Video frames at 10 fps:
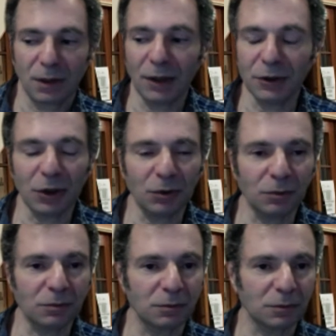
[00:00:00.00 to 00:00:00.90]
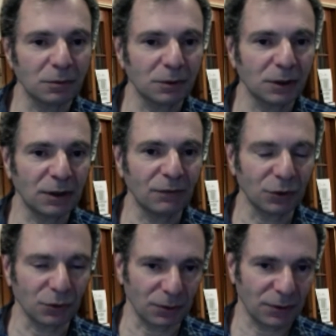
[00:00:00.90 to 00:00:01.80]
unknown
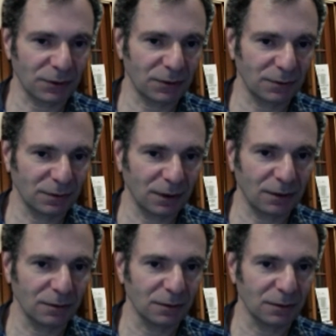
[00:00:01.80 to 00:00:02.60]
individuals, right?